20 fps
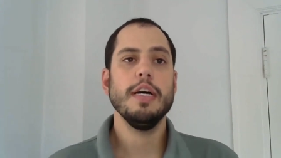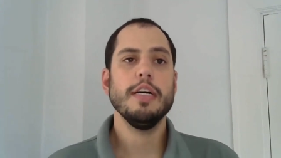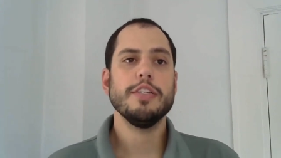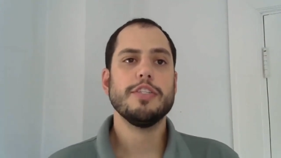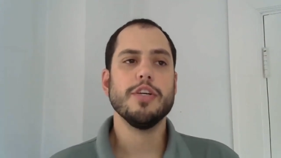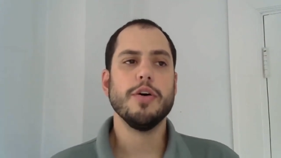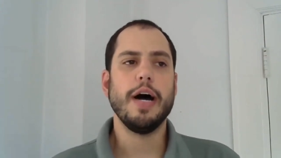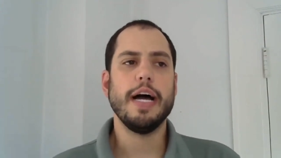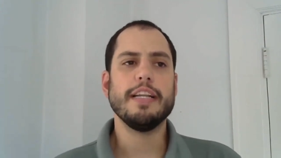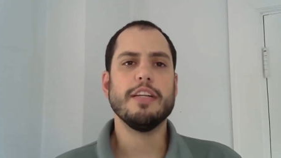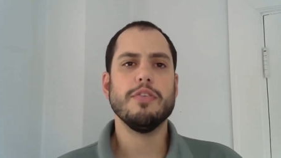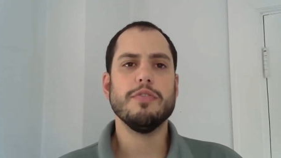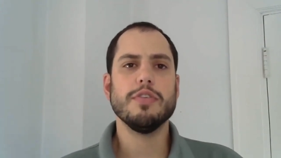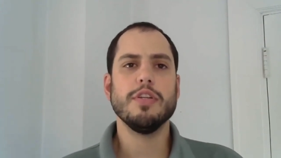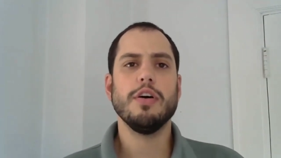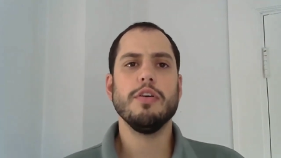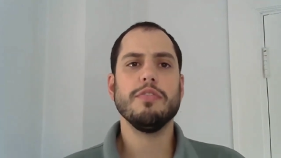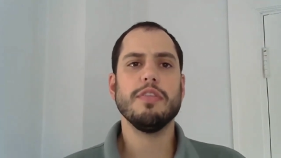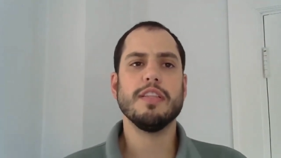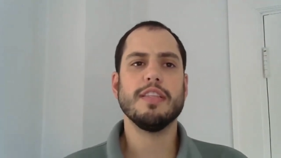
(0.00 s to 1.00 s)
So I don't
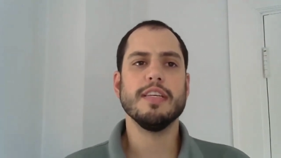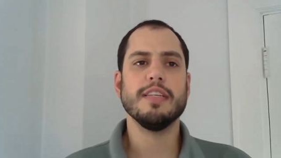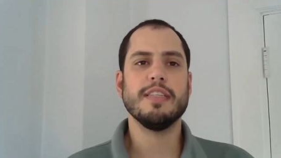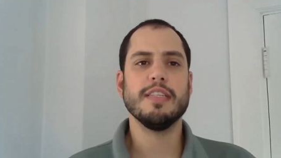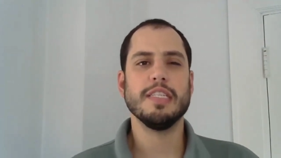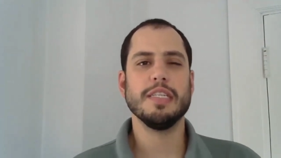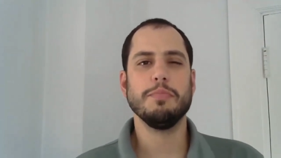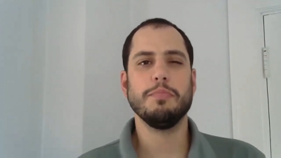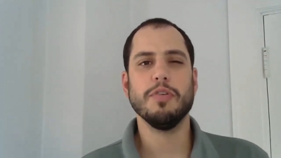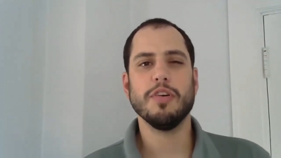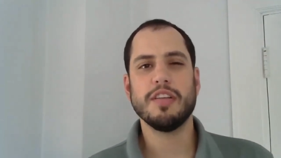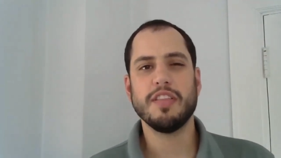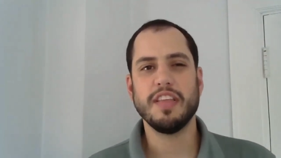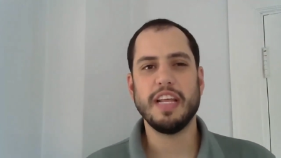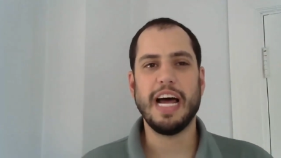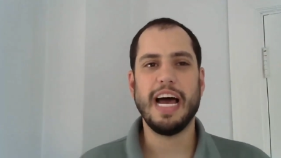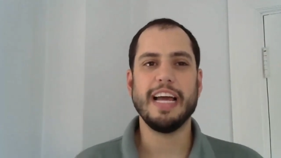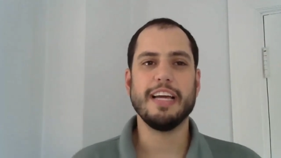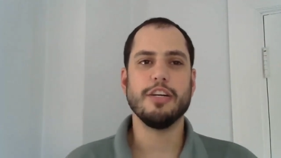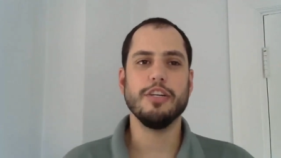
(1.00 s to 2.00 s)
know that this is a book
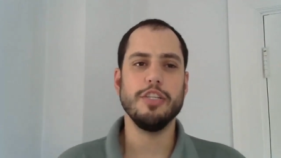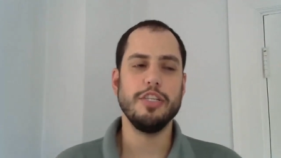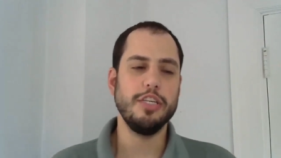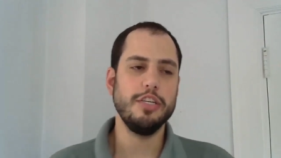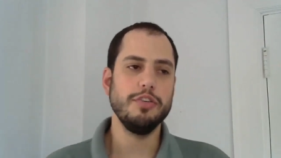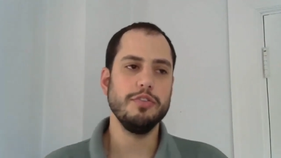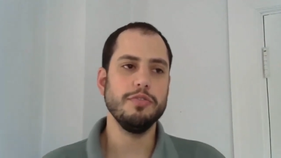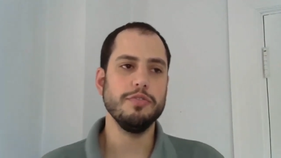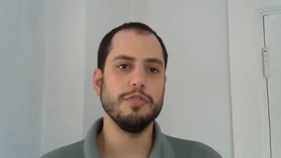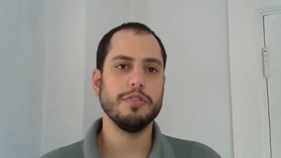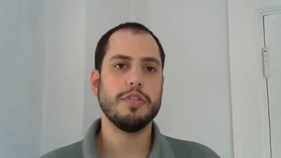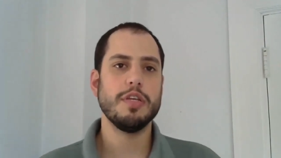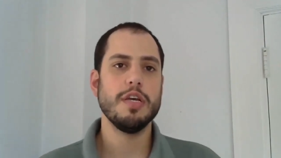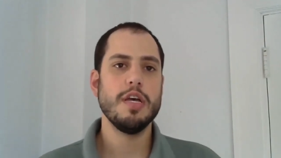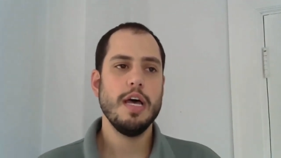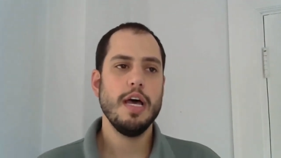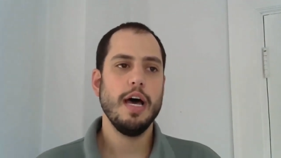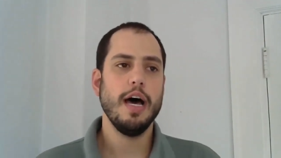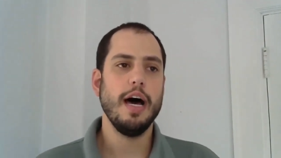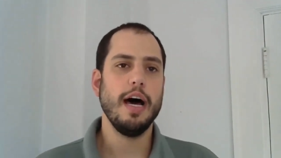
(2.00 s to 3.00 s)
that I could
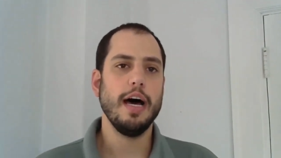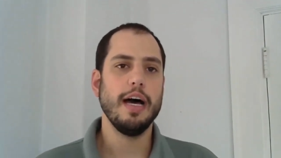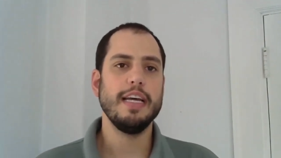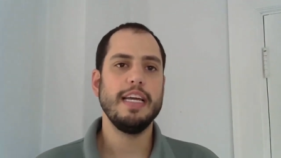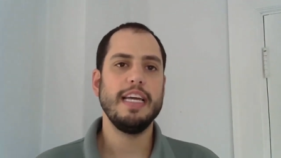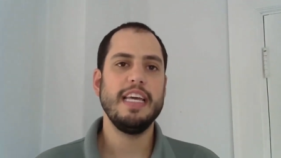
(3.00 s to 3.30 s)
use uh,